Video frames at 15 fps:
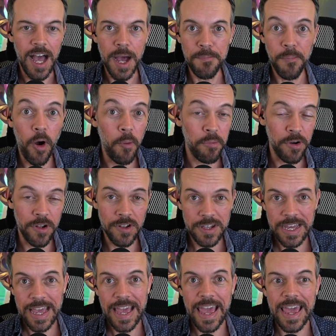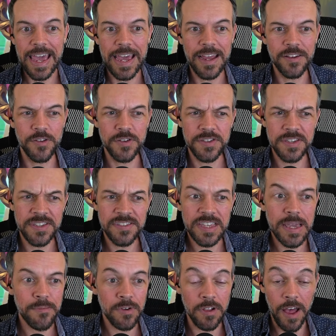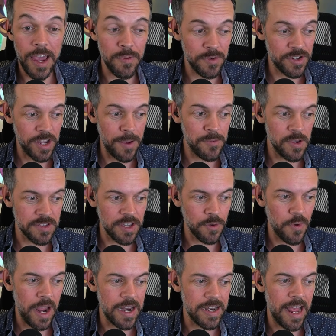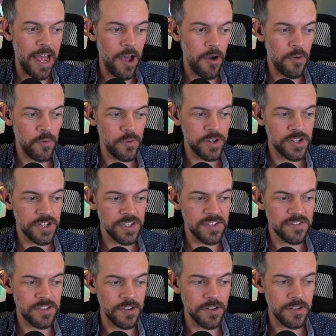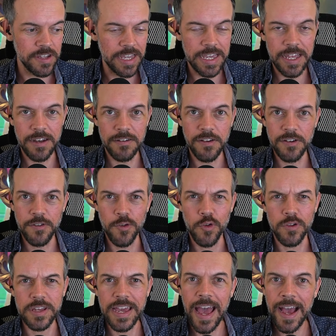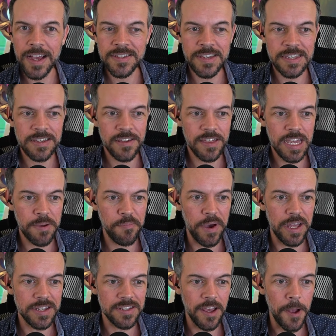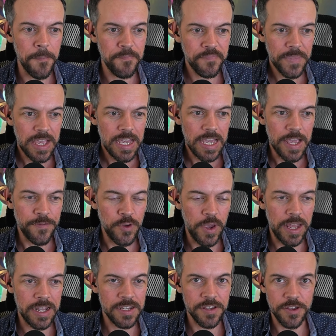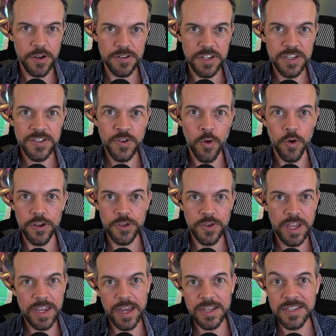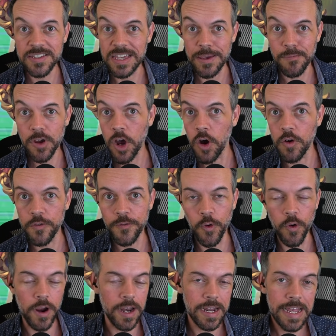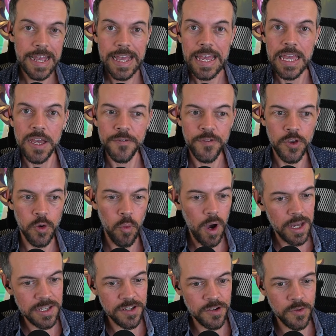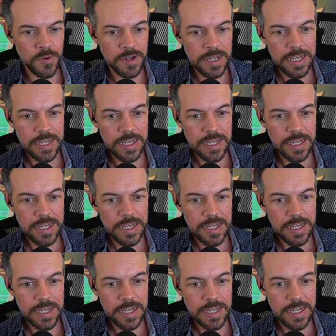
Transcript: mobile, and there's a Steam client, which I'm using right now, which is still in early access, I think. But if you get into their Discord, you can get a Steam code for it if you want to.